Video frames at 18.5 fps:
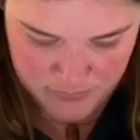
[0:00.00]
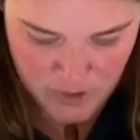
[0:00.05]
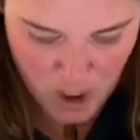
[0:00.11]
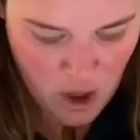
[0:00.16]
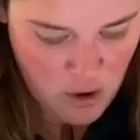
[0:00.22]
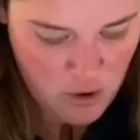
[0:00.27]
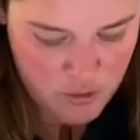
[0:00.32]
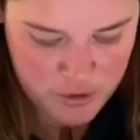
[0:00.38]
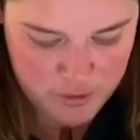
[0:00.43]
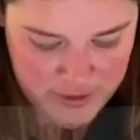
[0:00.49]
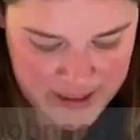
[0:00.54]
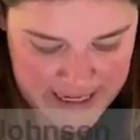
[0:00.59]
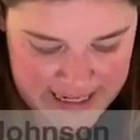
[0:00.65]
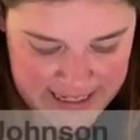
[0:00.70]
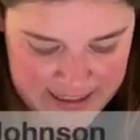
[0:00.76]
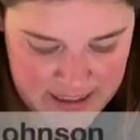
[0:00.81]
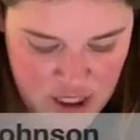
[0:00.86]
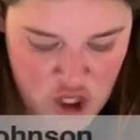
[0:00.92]
Oh,
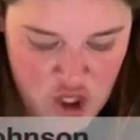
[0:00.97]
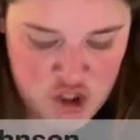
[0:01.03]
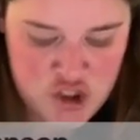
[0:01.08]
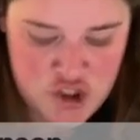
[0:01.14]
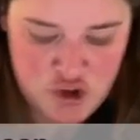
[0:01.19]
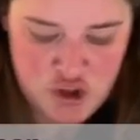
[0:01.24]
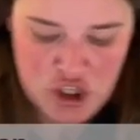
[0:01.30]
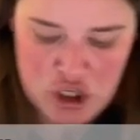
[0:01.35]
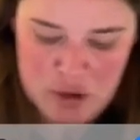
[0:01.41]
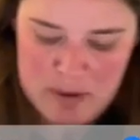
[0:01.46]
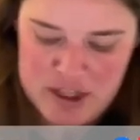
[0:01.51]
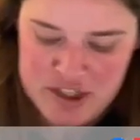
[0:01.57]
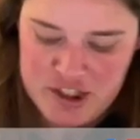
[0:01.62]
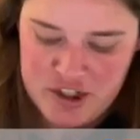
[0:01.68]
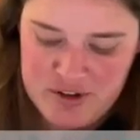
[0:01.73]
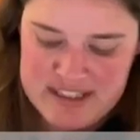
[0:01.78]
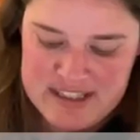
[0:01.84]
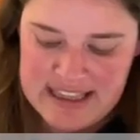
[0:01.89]
great. Do
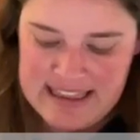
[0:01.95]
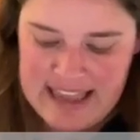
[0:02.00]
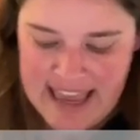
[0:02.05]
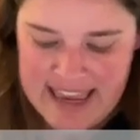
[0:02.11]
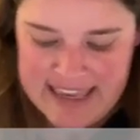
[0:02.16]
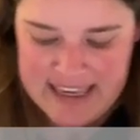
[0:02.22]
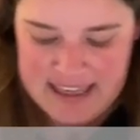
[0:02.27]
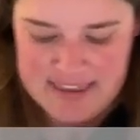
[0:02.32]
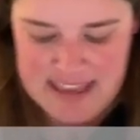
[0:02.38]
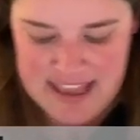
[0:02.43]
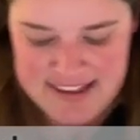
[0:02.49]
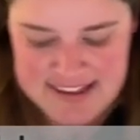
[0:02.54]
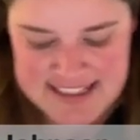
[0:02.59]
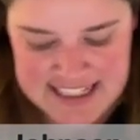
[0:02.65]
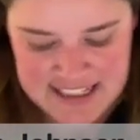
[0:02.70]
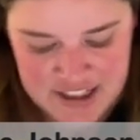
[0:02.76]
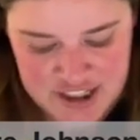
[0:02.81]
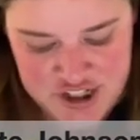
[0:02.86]
humans use the lichen that
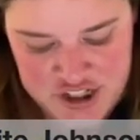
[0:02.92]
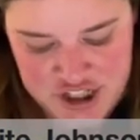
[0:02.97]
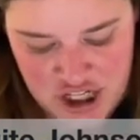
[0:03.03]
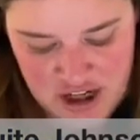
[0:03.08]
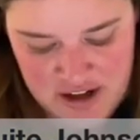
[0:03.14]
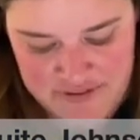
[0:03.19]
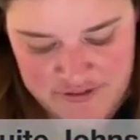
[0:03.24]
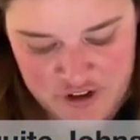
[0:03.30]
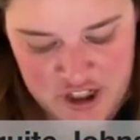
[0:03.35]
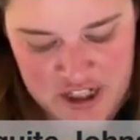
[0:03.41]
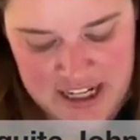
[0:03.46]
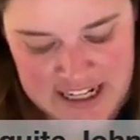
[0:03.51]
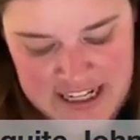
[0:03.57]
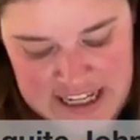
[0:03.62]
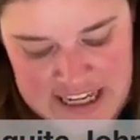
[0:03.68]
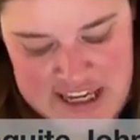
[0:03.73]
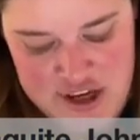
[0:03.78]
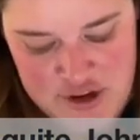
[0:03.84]
Sarah shared for
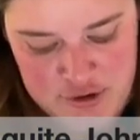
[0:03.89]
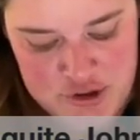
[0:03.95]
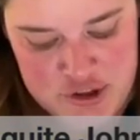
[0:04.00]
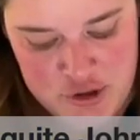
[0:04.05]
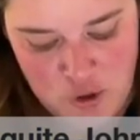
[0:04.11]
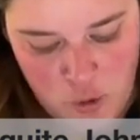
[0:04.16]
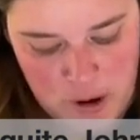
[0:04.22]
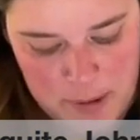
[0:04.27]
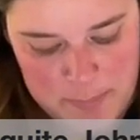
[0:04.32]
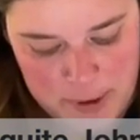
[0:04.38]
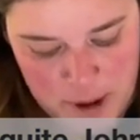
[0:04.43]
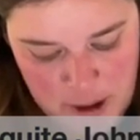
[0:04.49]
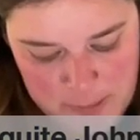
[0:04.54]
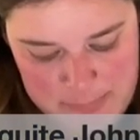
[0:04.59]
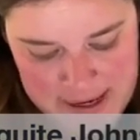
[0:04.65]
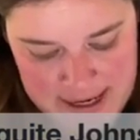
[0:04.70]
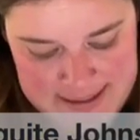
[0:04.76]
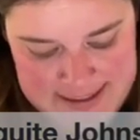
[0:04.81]
any use or
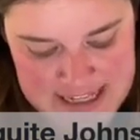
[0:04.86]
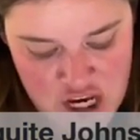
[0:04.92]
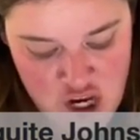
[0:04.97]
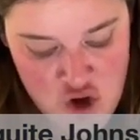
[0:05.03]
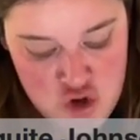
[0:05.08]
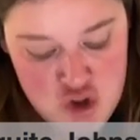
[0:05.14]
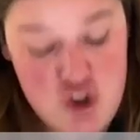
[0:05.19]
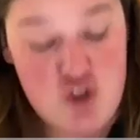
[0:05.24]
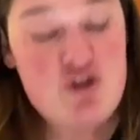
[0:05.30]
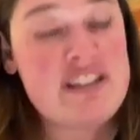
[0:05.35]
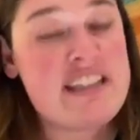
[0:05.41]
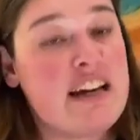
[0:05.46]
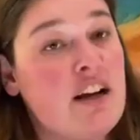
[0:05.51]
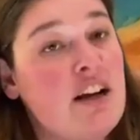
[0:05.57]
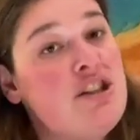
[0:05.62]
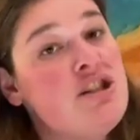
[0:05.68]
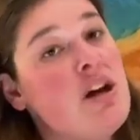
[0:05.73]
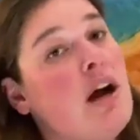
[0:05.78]
purpose? So Sarah
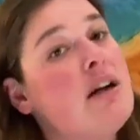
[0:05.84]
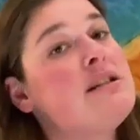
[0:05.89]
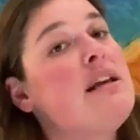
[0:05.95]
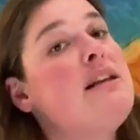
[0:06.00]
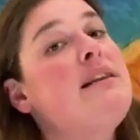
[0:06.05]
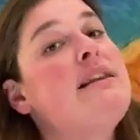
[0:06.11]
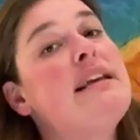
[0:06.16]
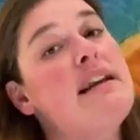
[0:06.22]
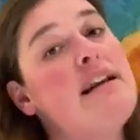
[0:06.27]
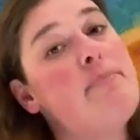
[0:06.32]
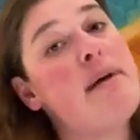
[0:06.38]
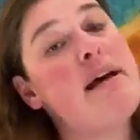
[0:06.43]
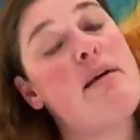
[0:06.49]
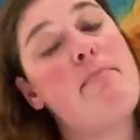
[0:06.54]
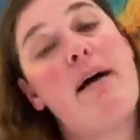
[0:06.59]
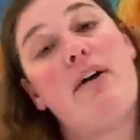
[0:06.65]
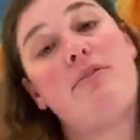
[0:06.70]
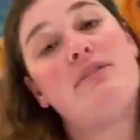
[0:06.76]
talked a little bit
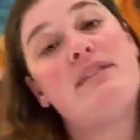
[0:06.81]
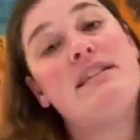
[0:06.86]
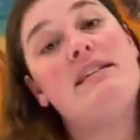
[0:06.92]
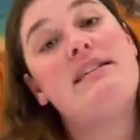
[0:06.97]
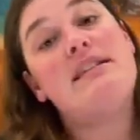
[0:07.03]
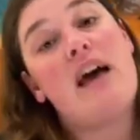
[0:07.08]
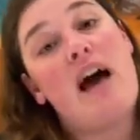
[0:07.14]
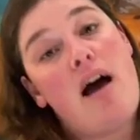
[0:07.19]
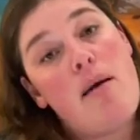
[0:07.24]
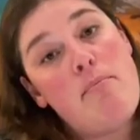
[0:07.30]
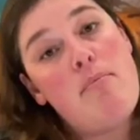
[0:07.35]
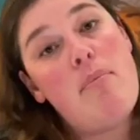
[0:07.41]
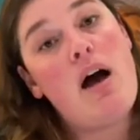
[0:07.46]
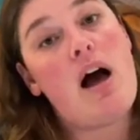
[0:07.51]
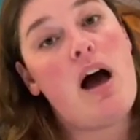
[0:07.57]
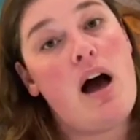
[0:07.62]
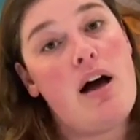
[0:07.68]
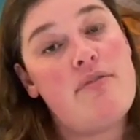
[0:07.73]
about some
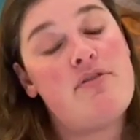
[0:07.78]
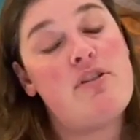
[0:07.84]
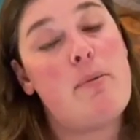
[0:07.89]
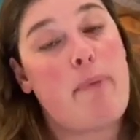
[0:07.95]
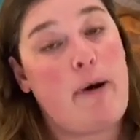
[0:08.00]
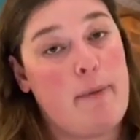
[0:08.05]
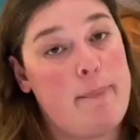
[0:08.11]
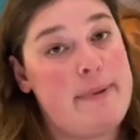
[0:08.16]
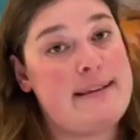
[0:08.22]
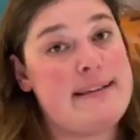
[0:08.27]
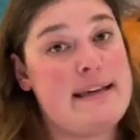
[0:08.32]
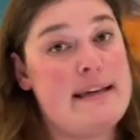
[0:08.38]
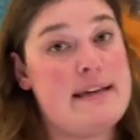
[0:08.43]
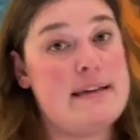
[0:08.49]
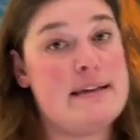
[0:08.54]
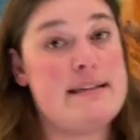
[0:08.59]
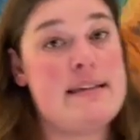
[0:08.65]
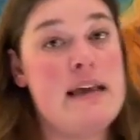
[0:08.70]
of the
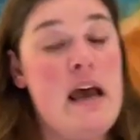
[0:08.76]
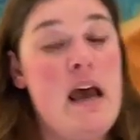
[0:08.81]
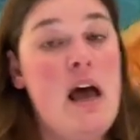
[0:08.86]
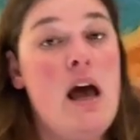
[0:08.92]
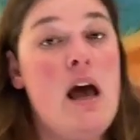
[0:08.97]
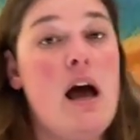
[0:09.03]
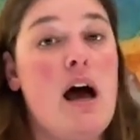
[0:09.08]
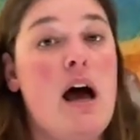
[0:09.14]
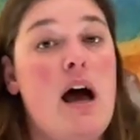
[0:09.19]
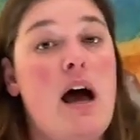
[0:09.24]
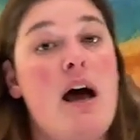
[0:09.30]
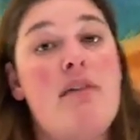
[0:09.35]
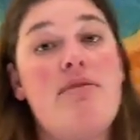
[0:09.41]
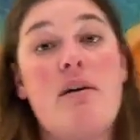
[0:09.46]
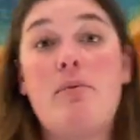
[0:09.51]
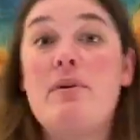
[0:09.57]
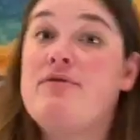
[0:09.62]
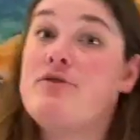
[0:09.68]
purposes
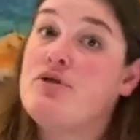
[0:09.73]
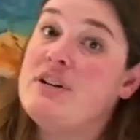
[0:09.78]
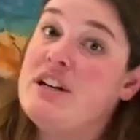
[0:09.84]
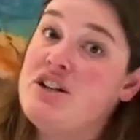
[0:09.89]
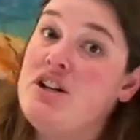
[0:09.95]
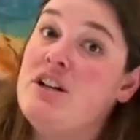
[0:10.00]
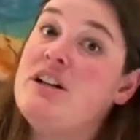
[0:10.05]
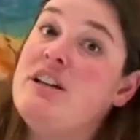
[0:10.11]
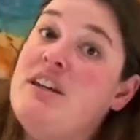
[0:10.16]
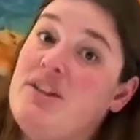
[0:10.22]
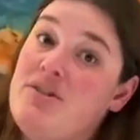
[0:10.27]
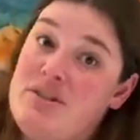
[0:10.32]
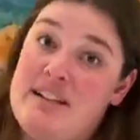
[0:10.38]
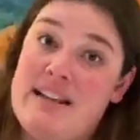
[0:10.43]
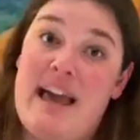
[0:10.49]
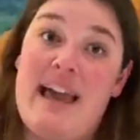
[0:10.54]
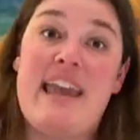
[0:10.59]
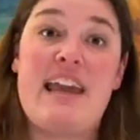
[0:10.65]
that we've traditionally
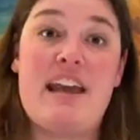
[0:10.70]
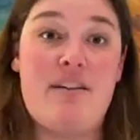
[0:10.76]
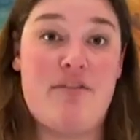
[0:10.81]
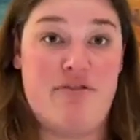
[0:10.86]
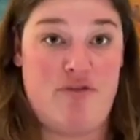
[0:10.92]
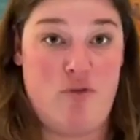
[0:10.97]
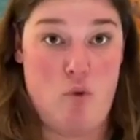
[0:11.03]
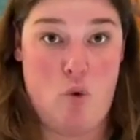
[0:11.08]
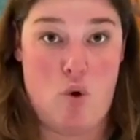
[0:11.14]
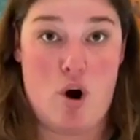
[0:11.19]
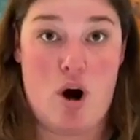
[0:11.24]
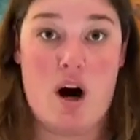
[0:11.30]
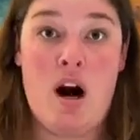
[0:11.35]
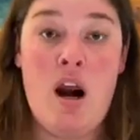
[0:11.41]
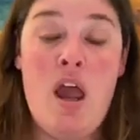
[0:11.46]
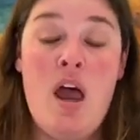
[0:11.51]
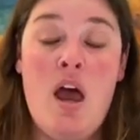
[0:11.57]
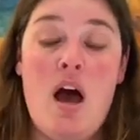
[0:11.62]
used lichen
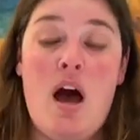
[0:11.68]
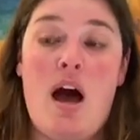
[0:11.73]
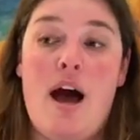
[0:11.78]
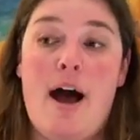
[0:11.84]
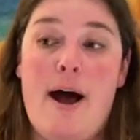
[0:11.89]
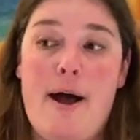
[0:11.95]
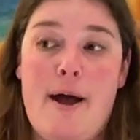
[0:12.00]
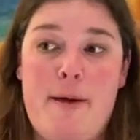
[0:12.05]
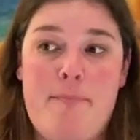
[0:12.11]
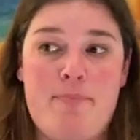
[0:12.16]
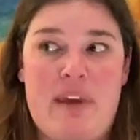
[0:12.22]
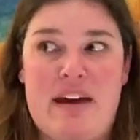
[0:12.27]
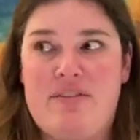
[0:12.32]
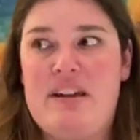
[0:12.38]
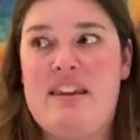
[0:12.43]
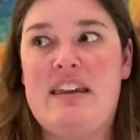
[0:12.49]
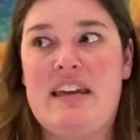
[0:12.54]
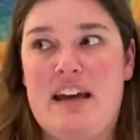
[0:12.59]
for.
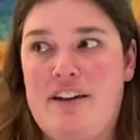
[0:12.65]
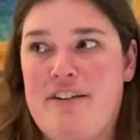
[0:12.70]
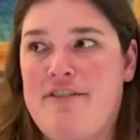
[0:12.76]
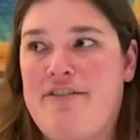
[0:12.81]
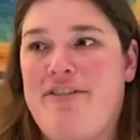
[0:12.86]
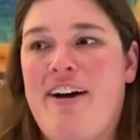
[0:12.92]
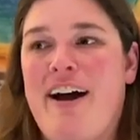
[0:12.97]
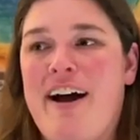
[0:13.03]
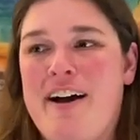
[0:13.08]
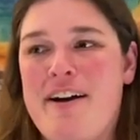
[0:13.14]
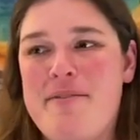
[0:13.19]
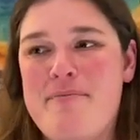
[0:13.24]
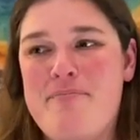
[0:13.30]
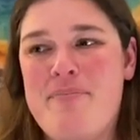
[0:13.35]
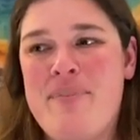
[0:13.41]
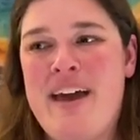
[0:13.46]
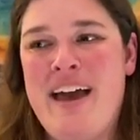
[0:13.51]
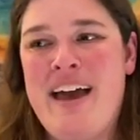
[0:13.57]
Everything
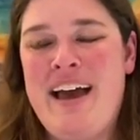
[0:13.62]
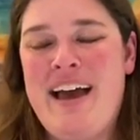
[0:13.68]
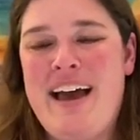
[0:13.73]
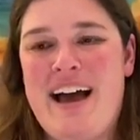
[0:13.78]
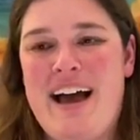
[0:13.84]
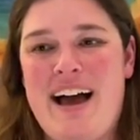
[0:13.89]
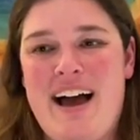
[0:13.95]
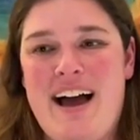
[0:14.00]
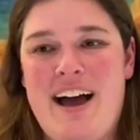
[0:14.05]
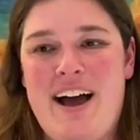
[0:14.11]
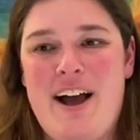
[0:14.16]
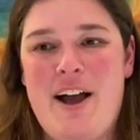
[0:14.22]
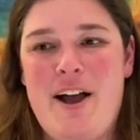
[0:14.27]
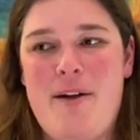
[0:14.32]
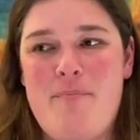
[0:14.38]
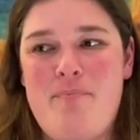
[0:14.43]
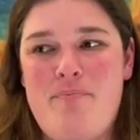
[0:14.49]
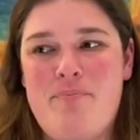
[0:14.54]
from
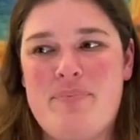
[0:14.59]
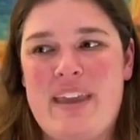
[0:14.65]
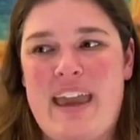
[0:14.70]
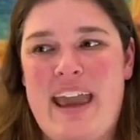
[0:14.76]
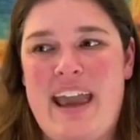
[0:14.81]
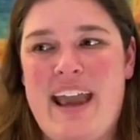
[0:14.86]
an